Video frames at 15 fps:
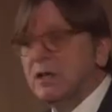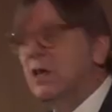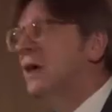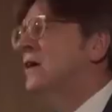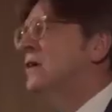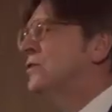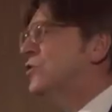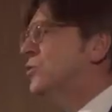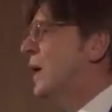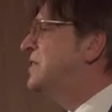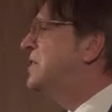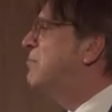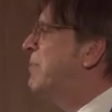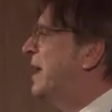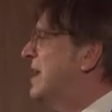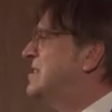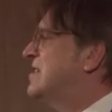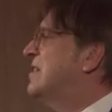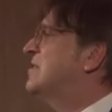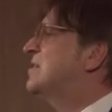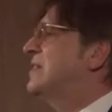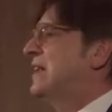it, the 20
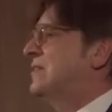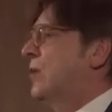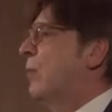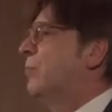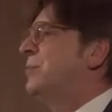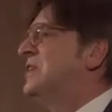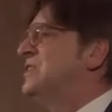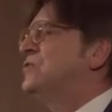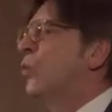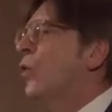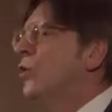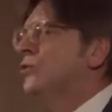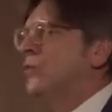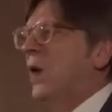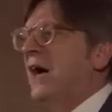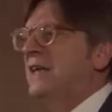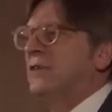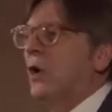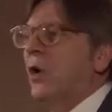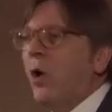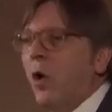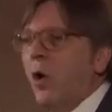biggest internet companies
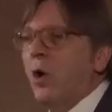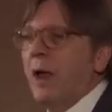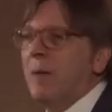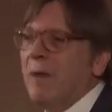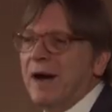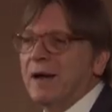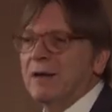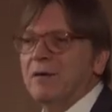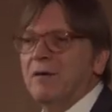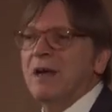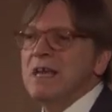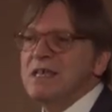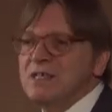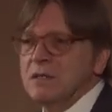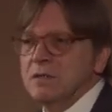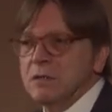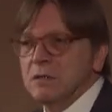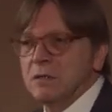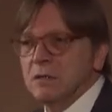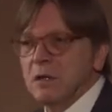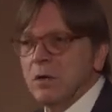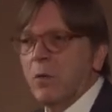worldwide are all American or Asian.
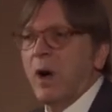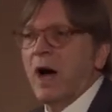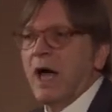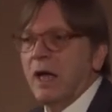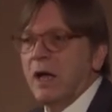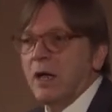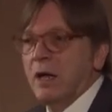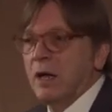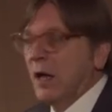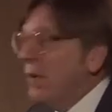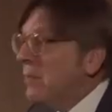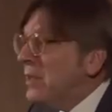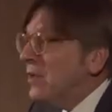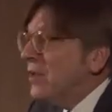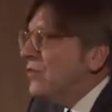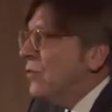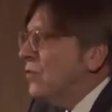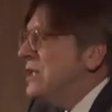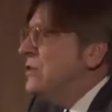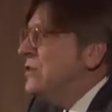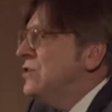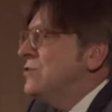Why? And because
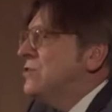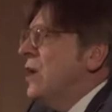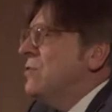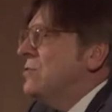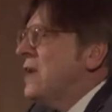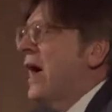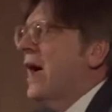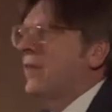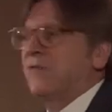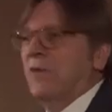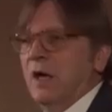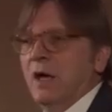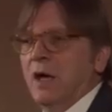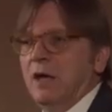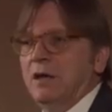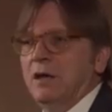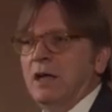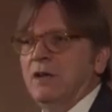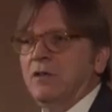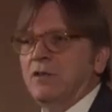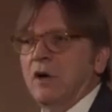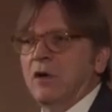you don't have an
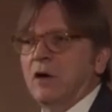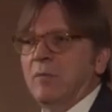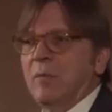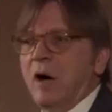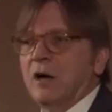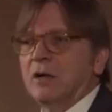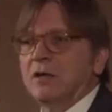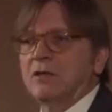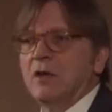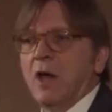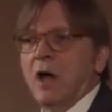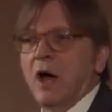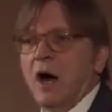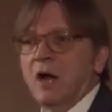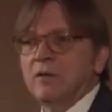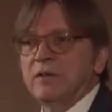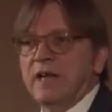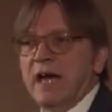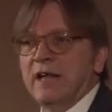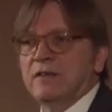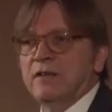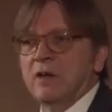internal market on
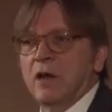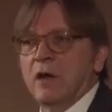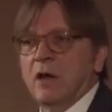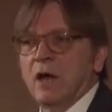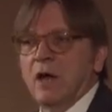that